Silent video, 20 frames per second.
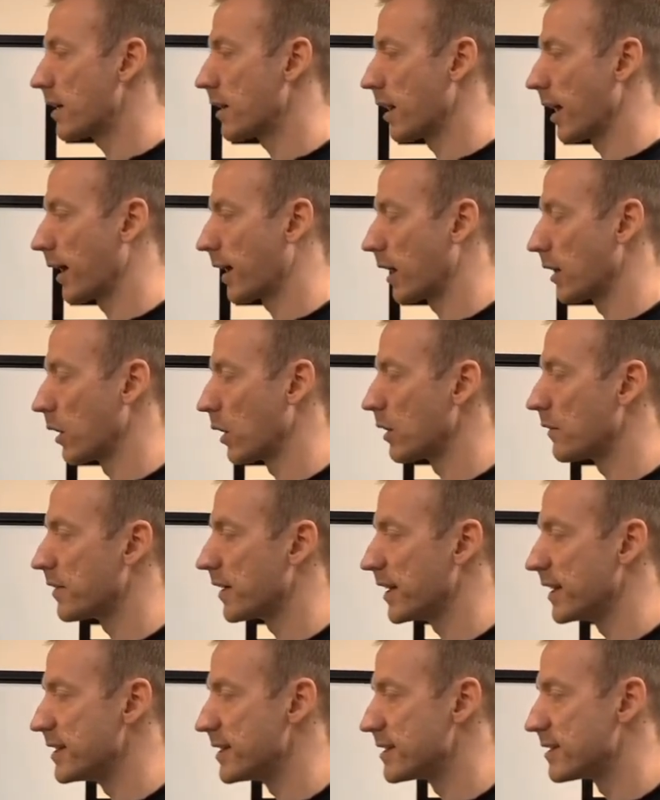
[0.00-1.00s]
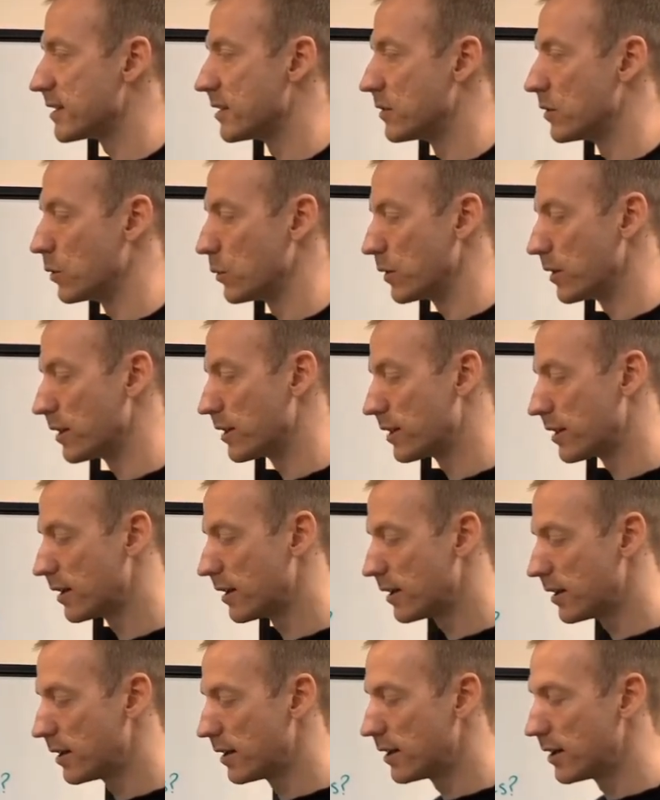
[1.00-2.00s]
Like a lot of it is to do with
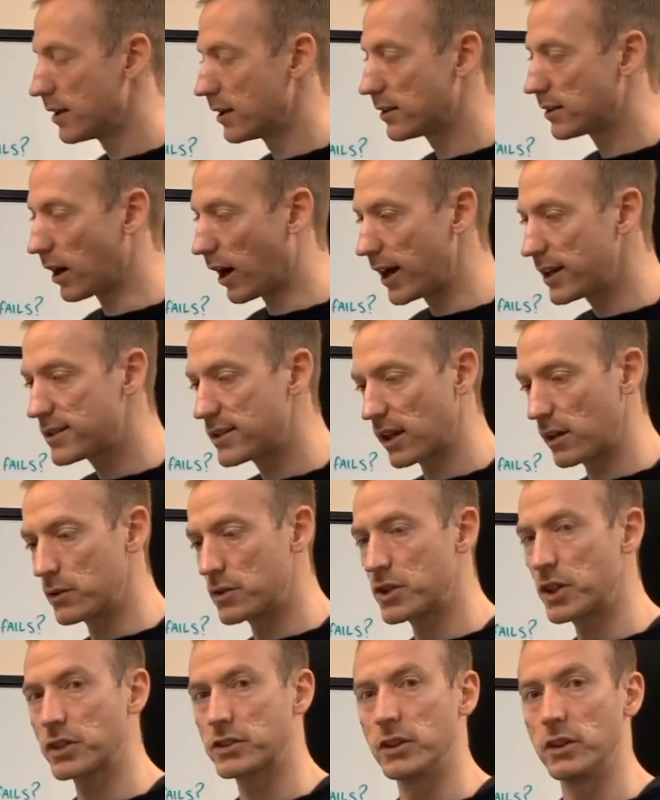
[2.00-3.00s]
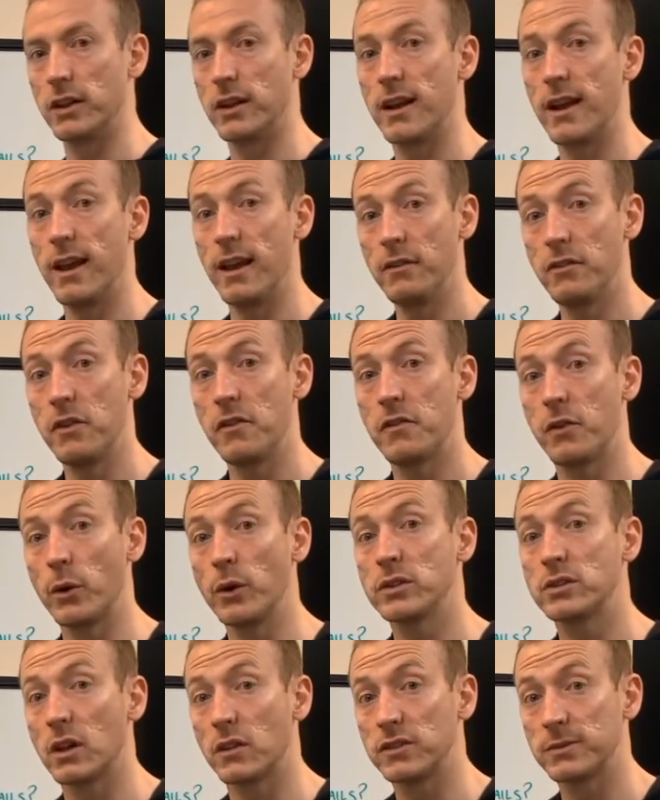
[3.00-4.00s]
dieting and restriction. If you feel
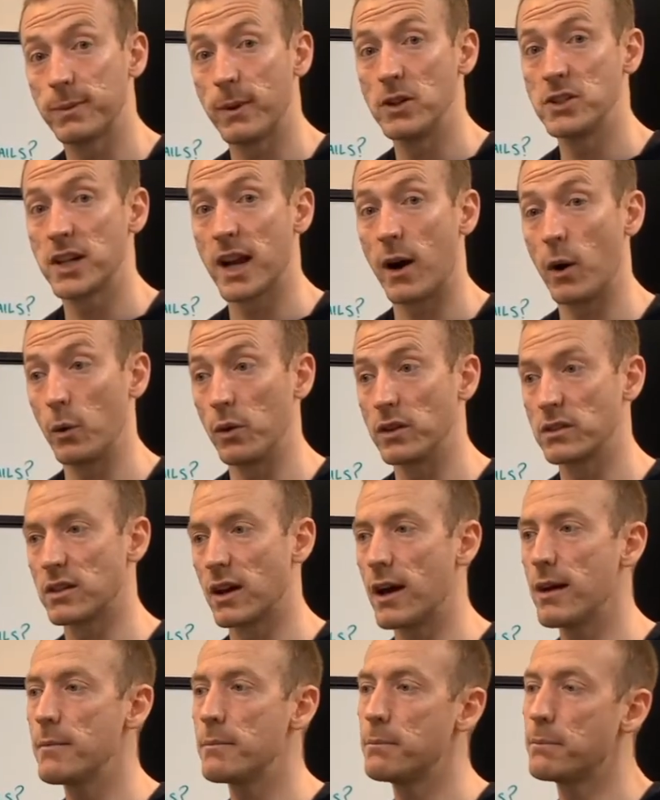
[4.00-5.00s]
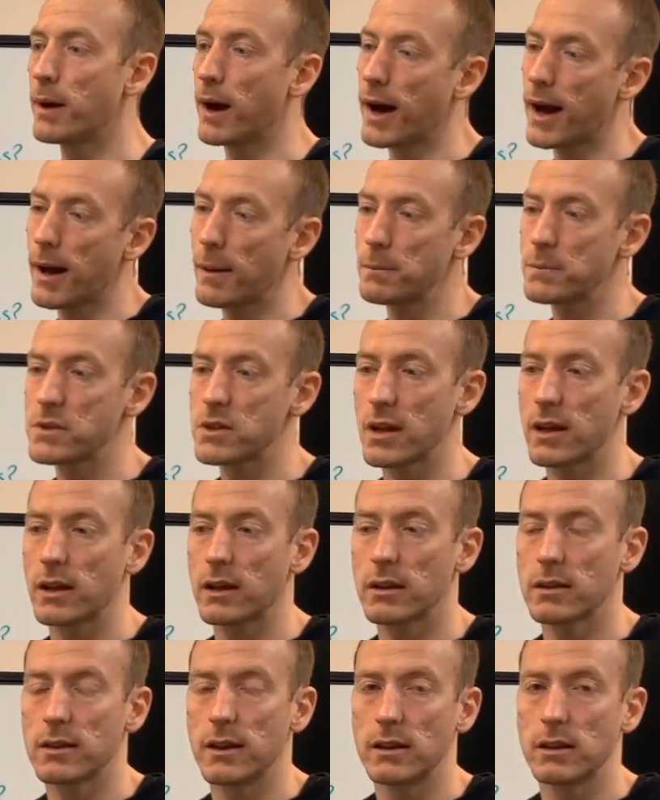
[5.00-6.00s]
yourself splurging out all the time, perhaps
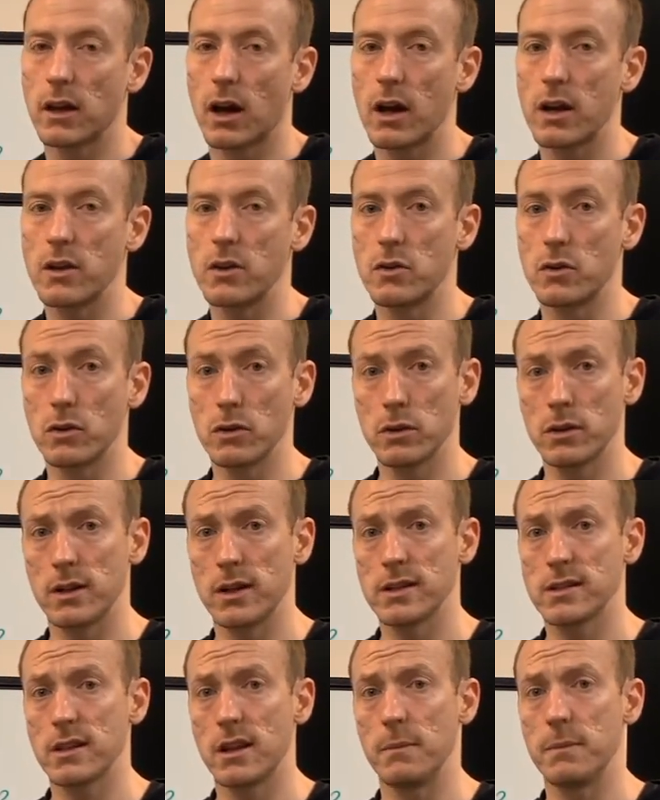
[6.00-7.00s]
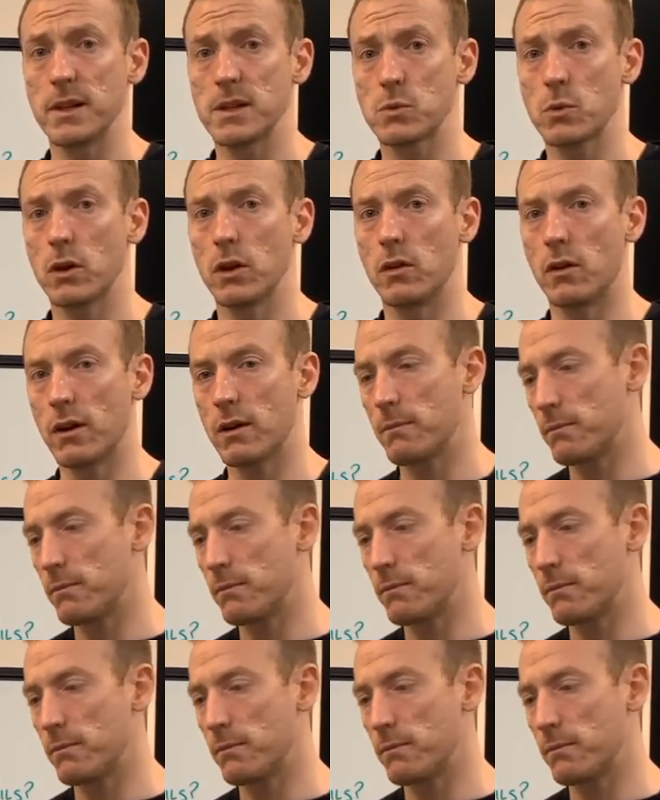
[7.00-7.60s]
like the diet you're on isn't the best one, right?